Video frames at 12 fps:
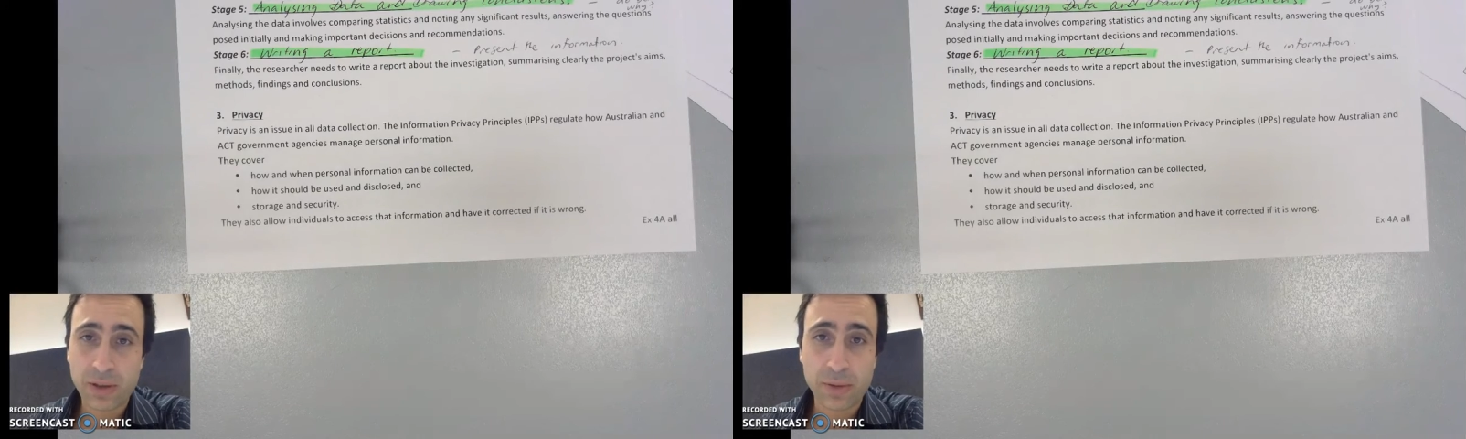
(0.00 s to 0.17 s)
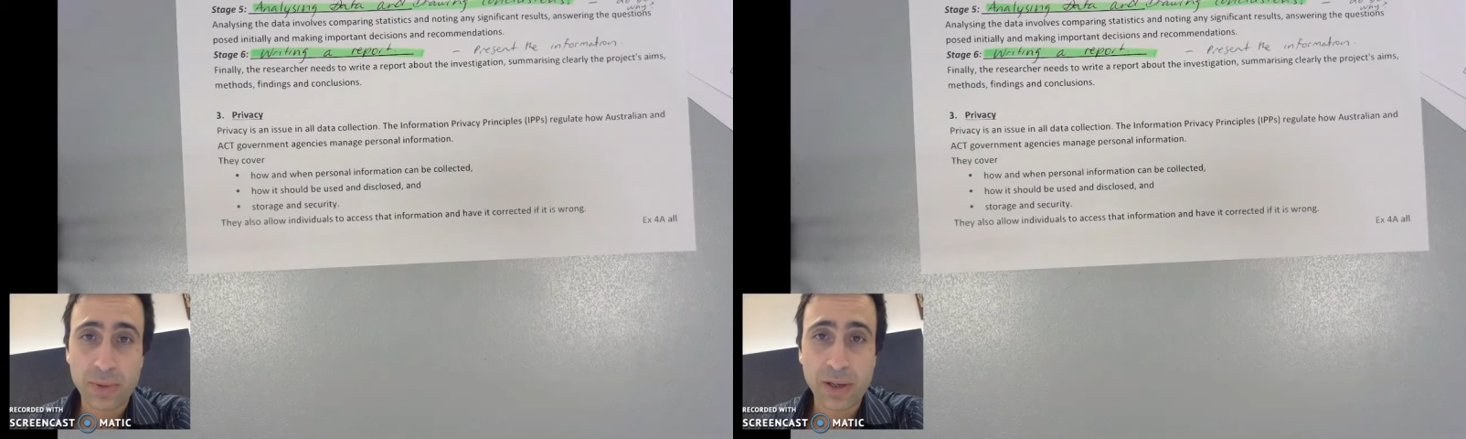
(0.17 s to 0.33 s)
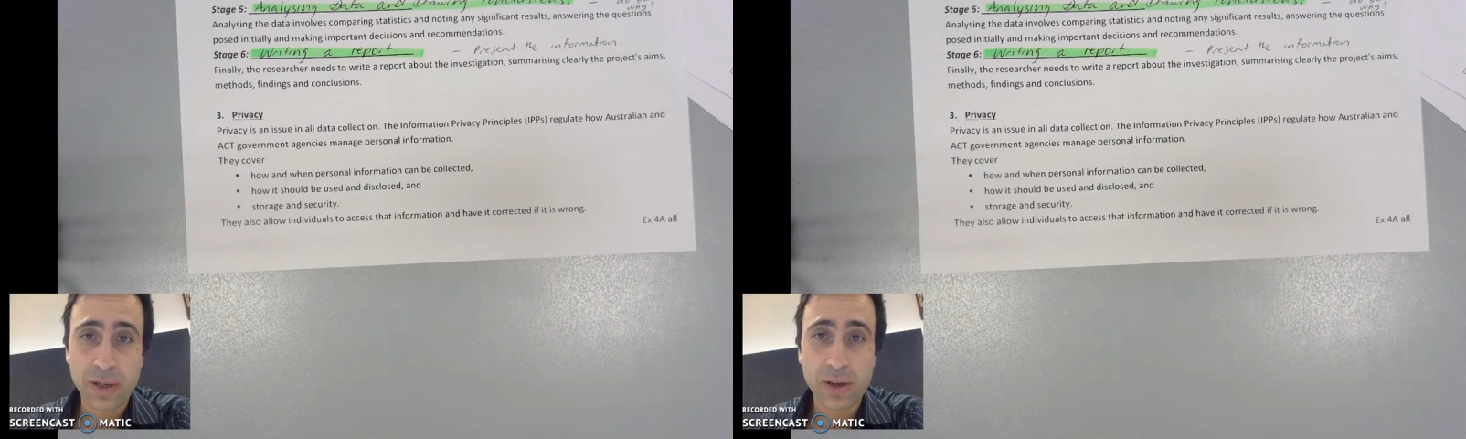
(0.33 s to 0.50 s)
whether
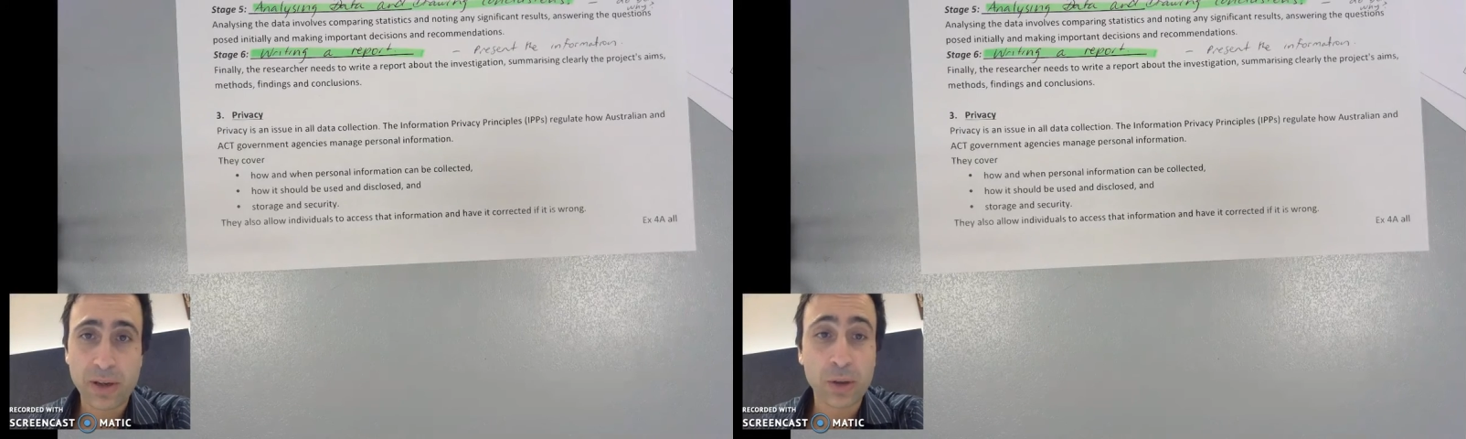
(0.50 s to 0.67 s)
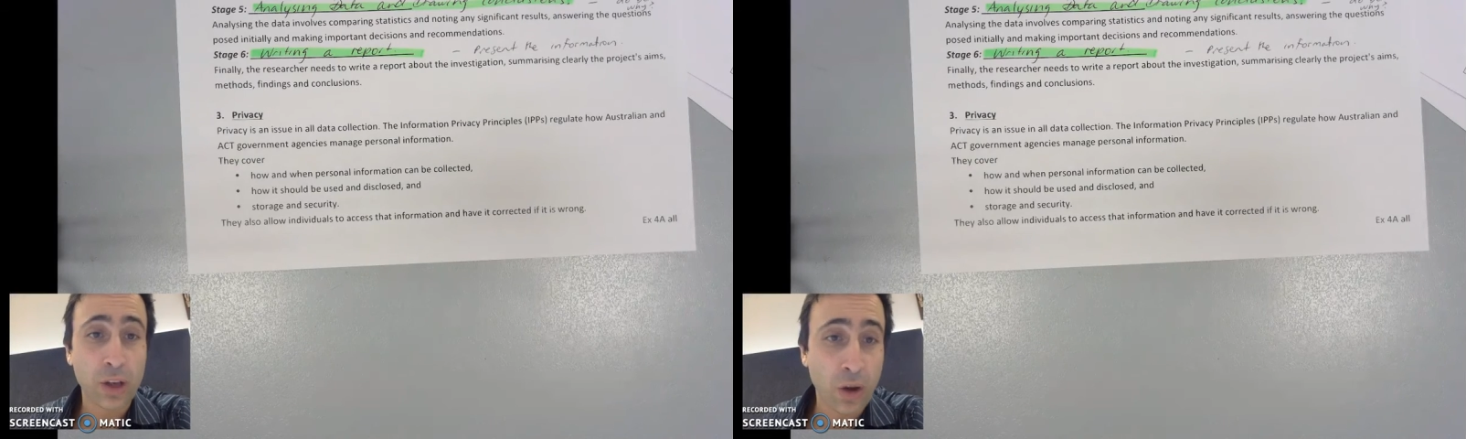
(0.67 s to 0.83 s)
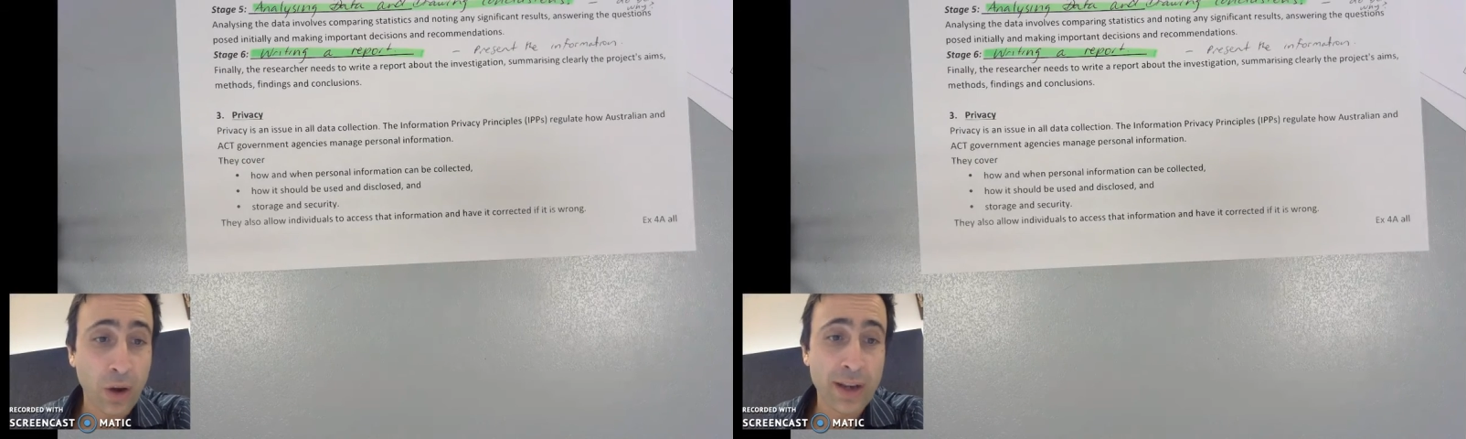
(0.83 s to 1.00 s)
it be
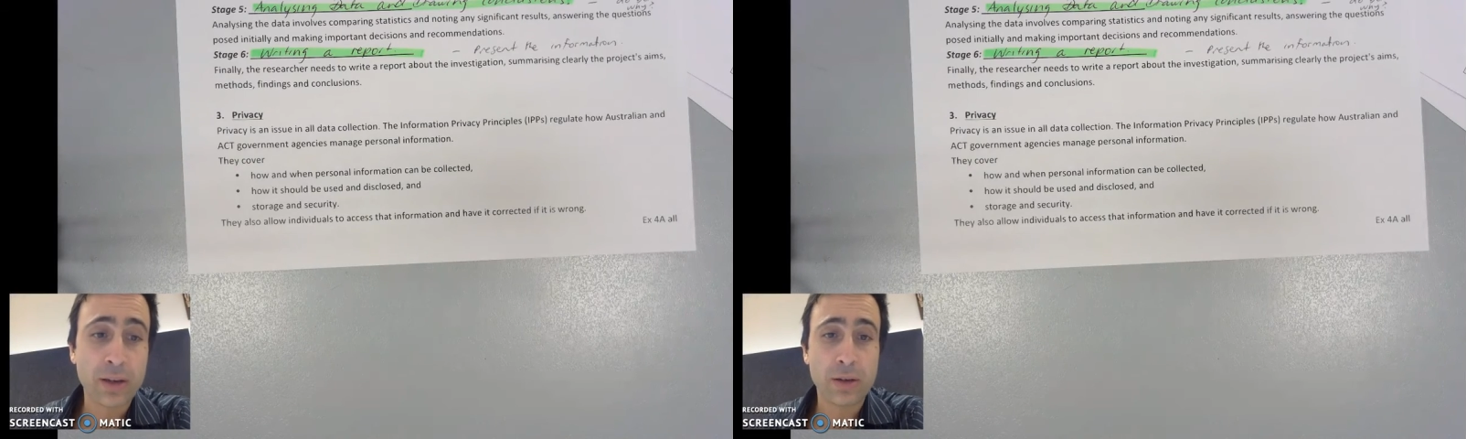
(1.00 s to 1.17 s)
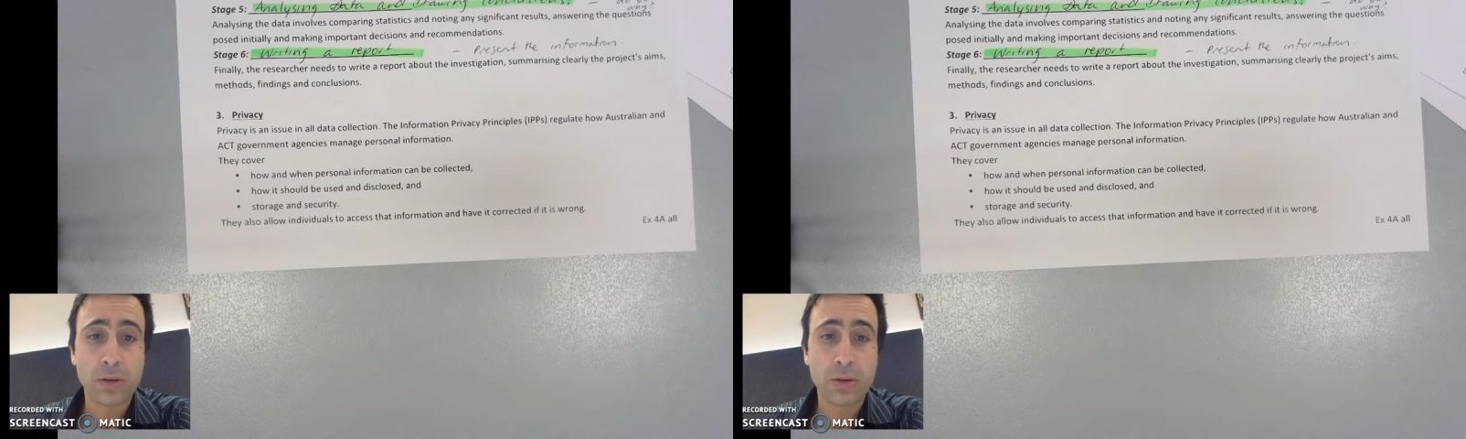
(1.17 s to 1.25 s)
online